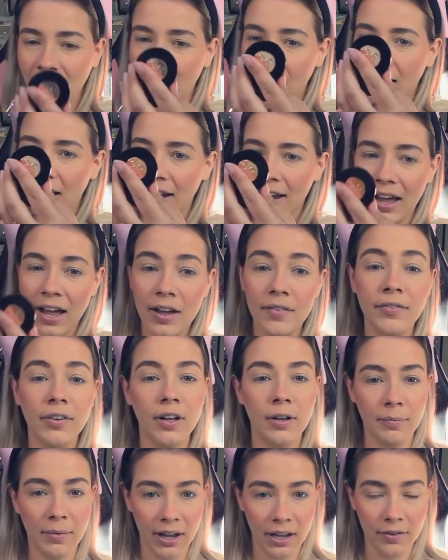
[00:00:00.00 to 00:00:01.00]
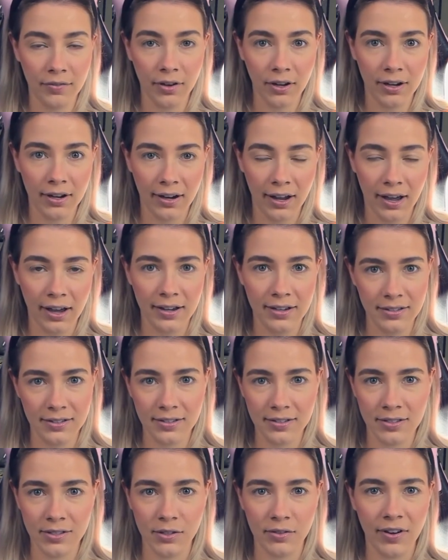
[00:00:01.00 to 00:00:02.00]
I have hooded eyes,
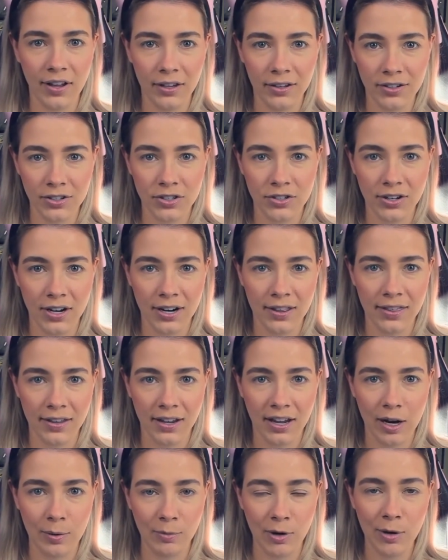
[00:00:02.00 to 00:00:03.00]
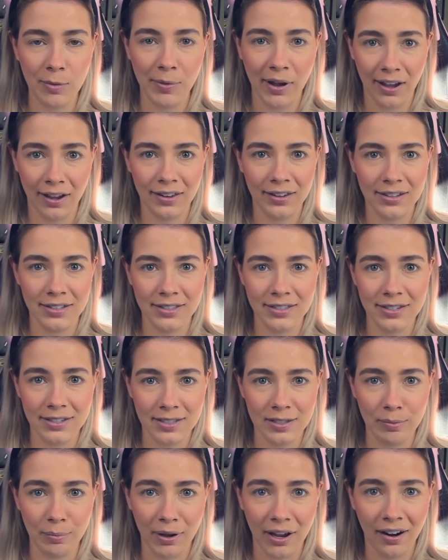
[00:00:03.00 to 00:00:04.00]
so if I look straight at the camera, my eyelids
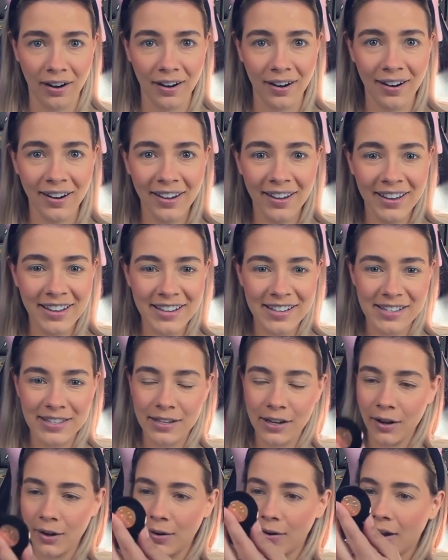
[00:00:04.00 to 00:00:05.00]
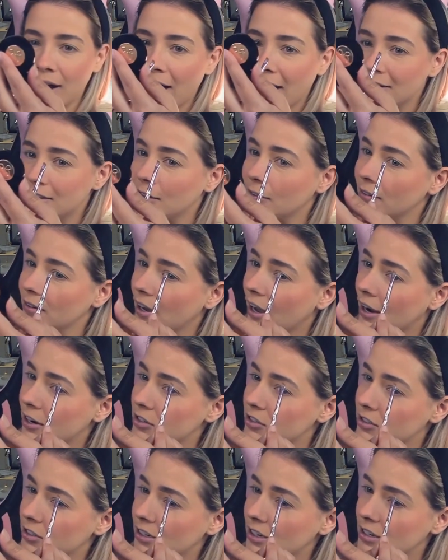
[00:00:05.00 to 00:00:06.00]
disappear. So I don't
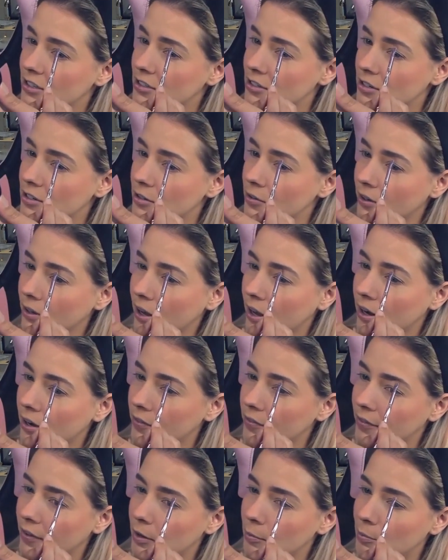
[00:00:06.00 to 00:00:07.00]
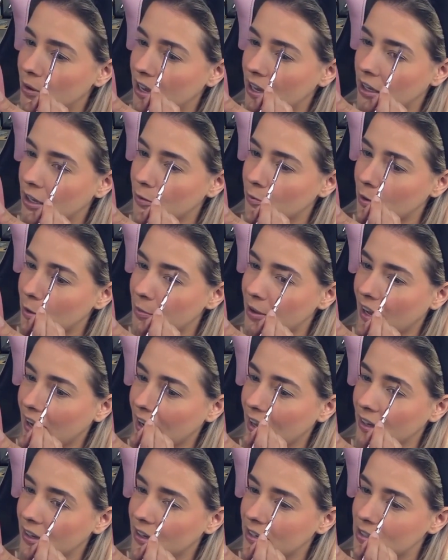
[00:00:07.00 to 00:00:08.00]
actually get to do a lot of fun makeup on my
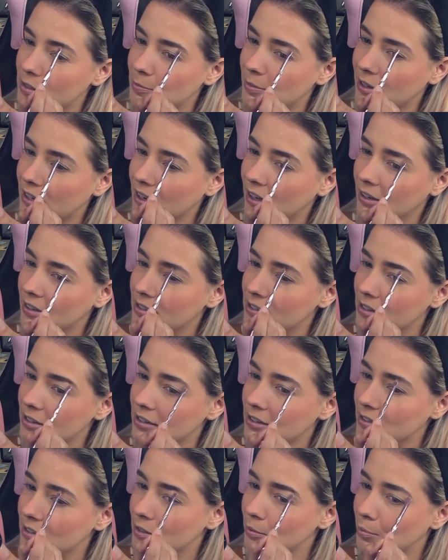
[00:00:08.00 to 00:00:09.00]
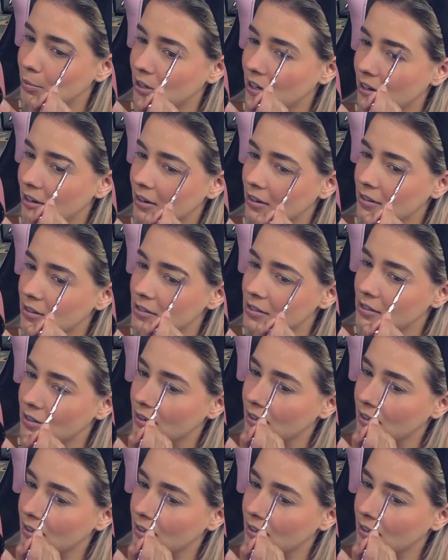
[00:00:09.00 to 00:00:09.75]
eyelids because it disappears.